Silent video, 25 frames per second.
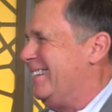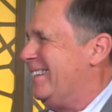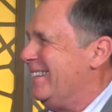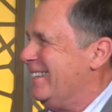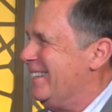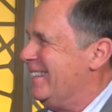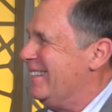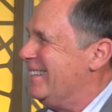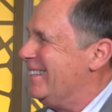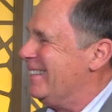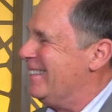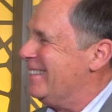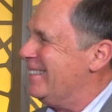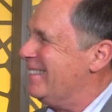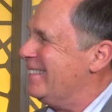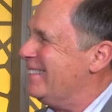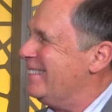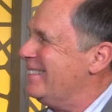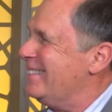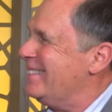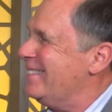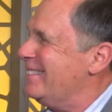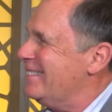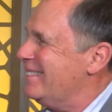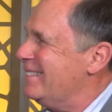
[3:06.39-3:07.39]

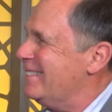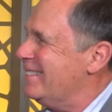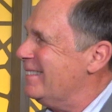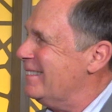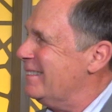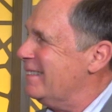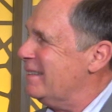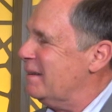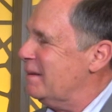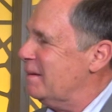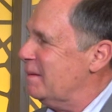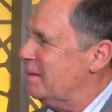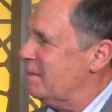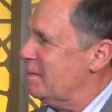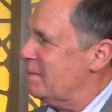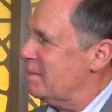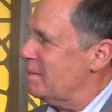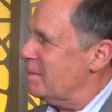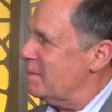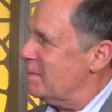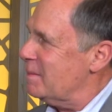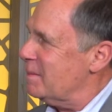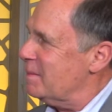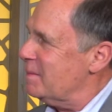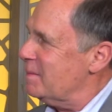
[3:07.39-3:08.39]

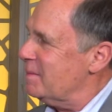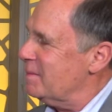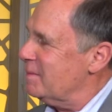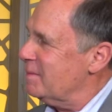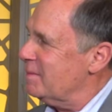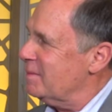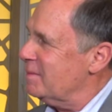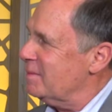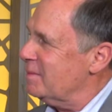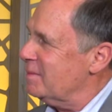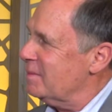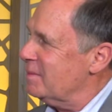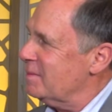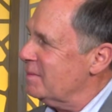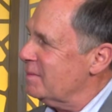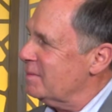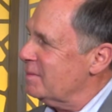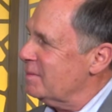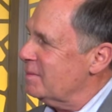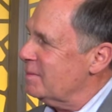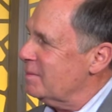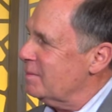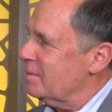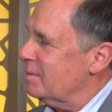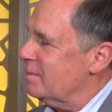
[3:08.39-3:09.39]

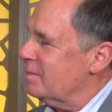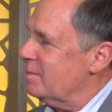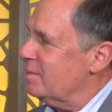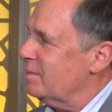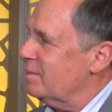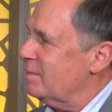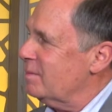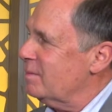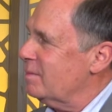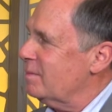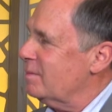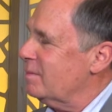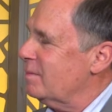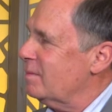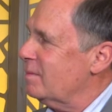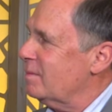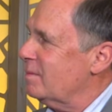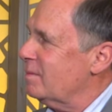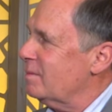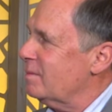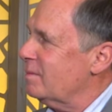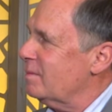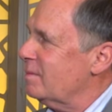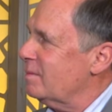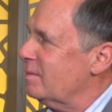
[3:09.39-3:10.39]

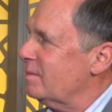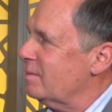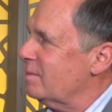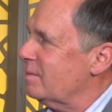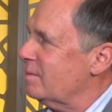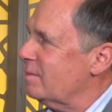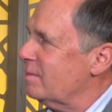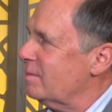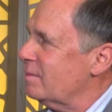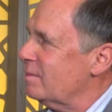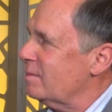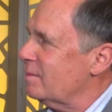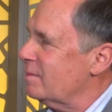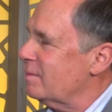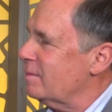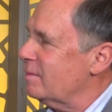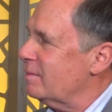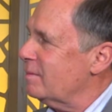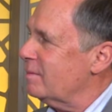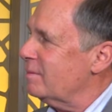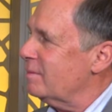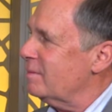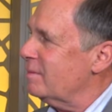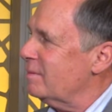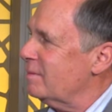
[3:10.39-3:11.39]

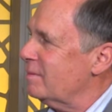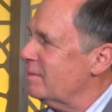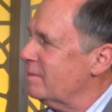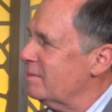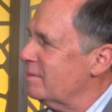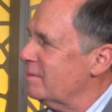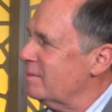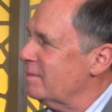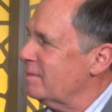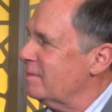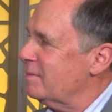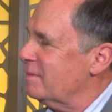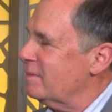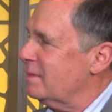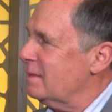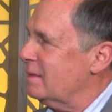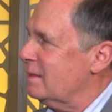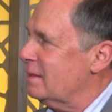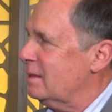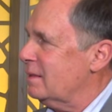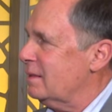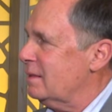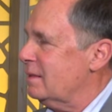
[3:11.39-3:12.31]
[no speech]